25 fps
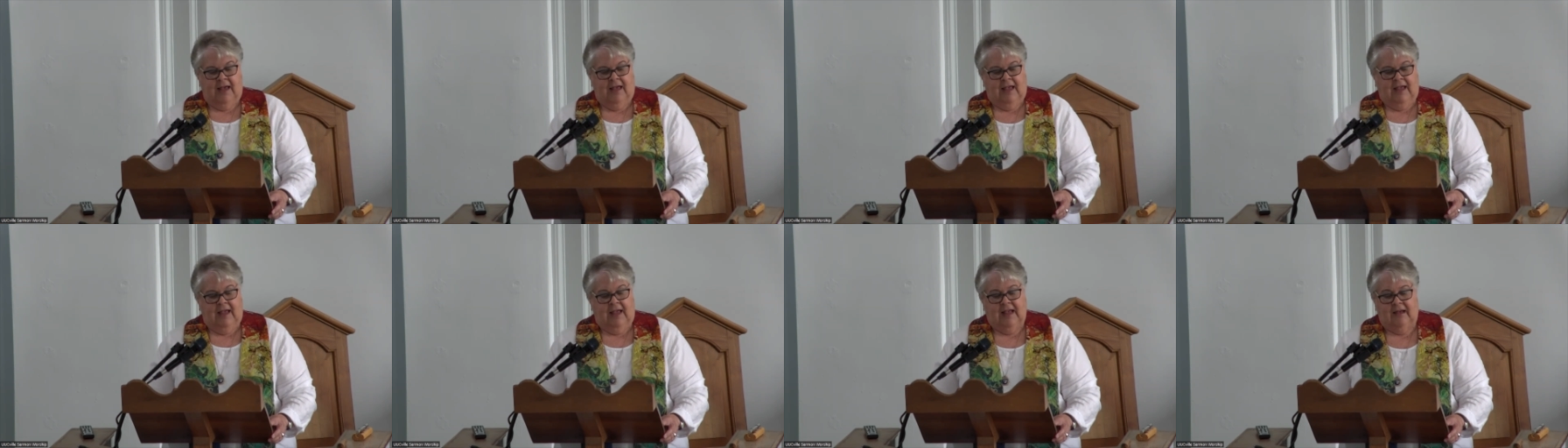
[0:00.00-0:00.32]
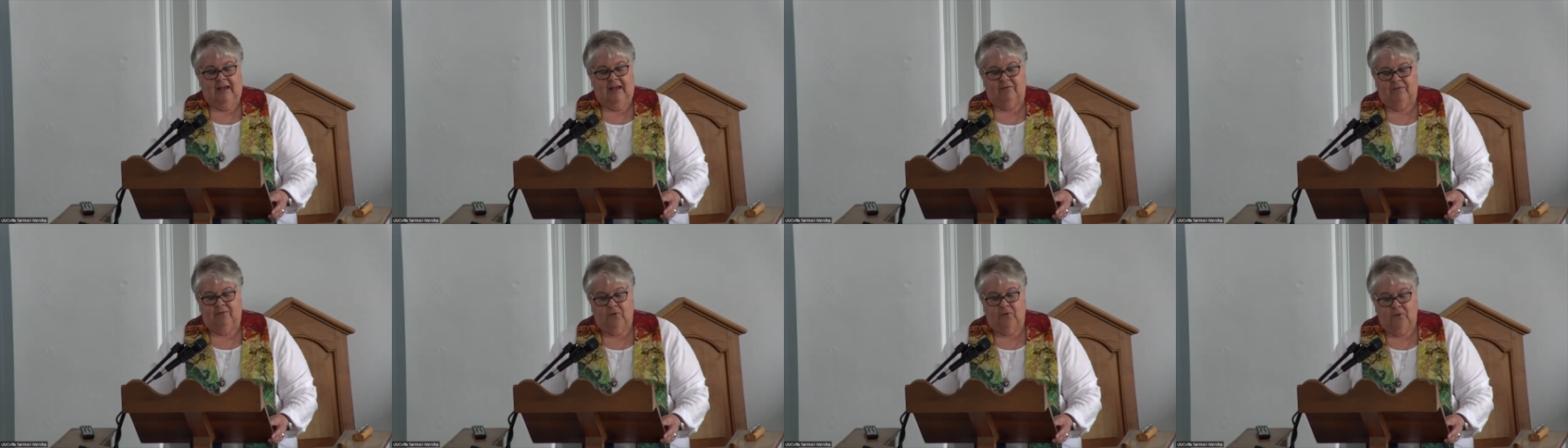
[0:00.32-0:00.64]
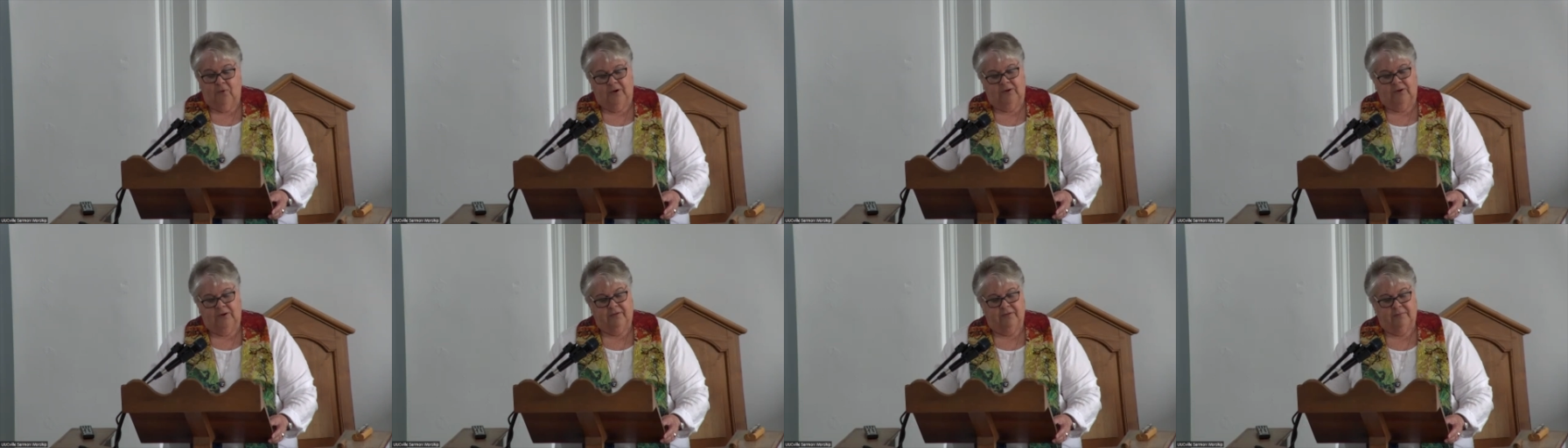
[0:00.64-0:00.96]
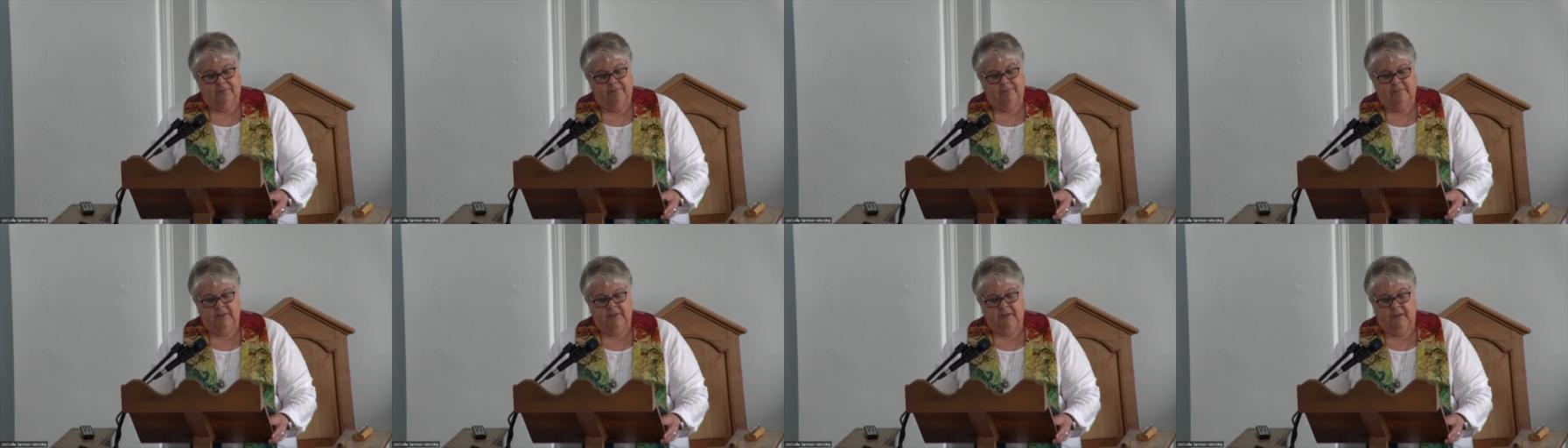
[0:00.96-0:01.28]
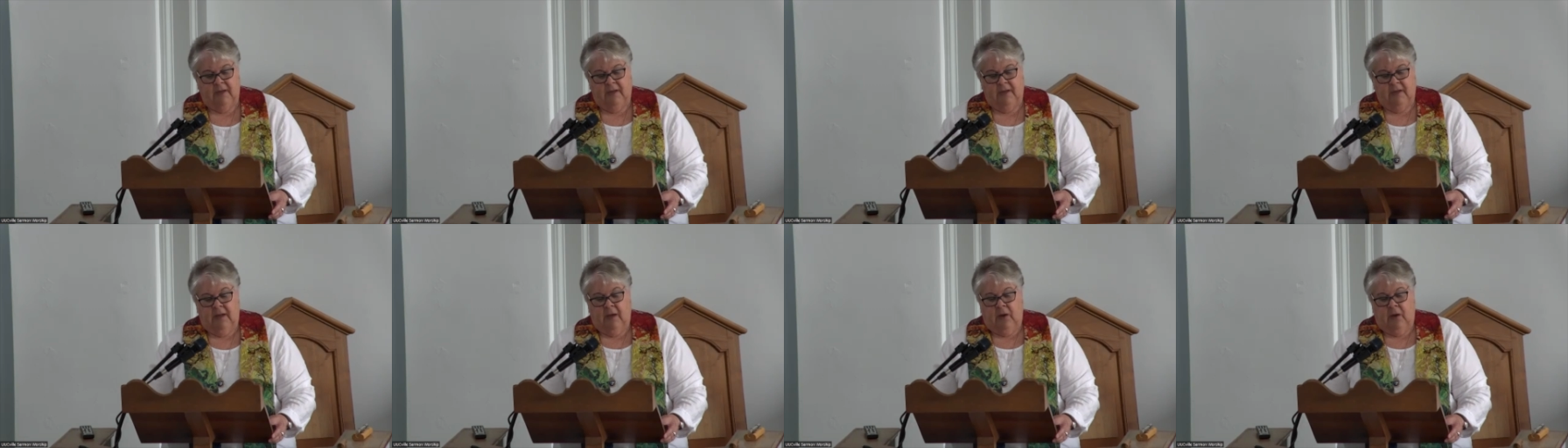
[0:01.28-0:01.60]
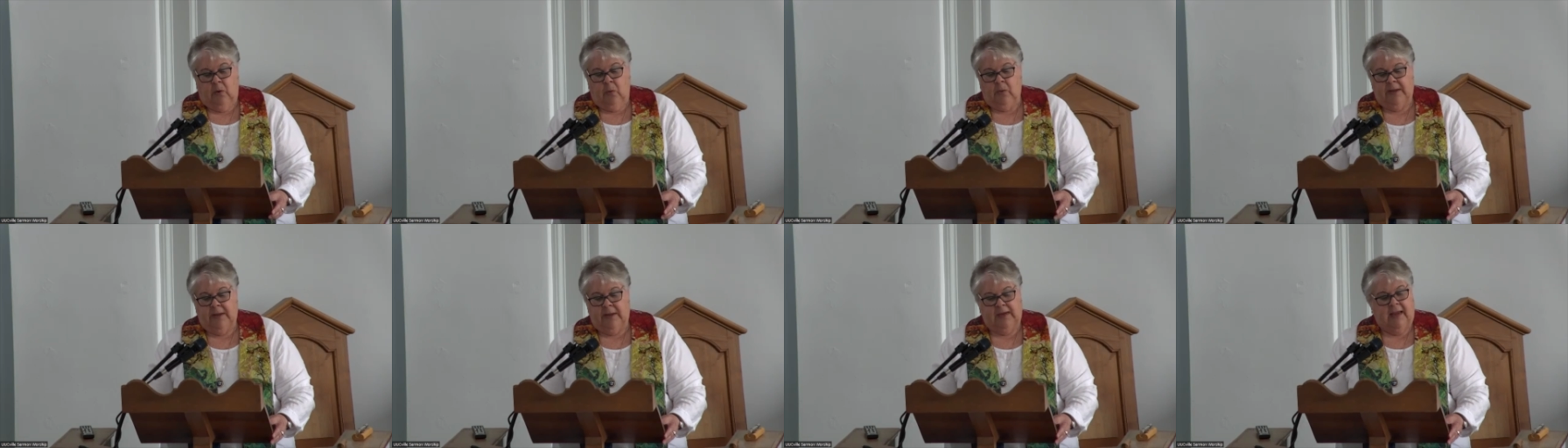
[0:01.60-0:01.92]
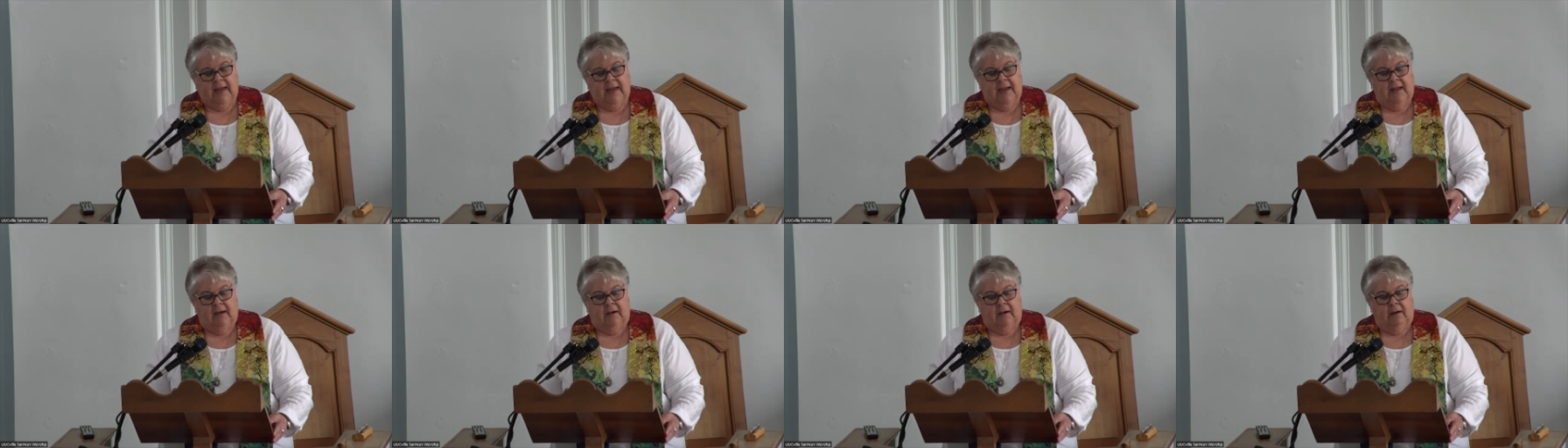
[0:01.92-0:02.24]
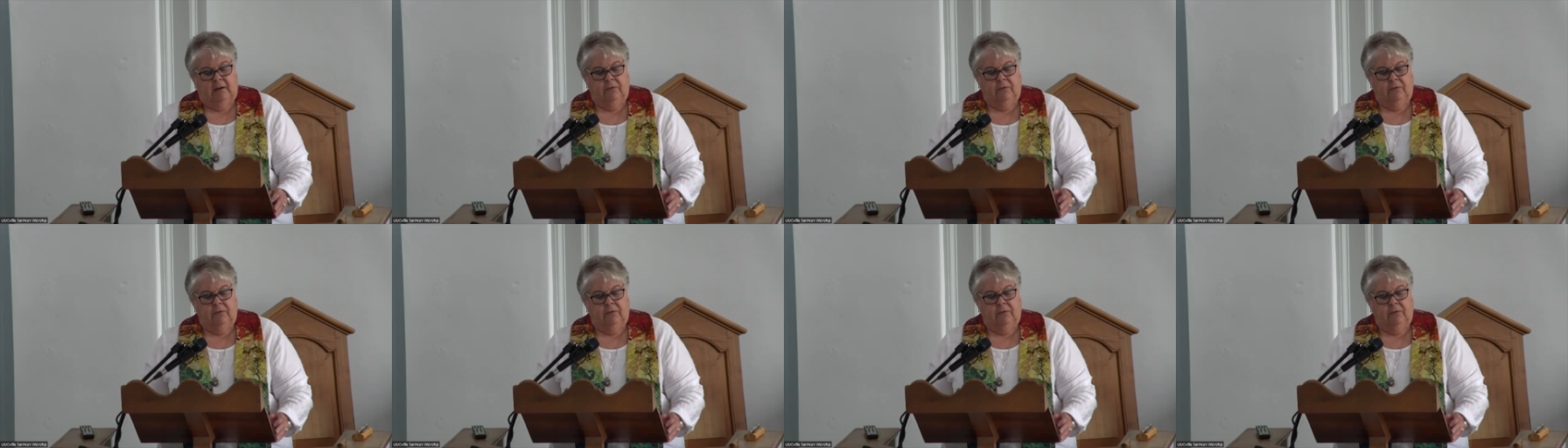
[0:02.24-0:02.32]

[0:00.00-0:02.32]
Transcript: And fourth, we can't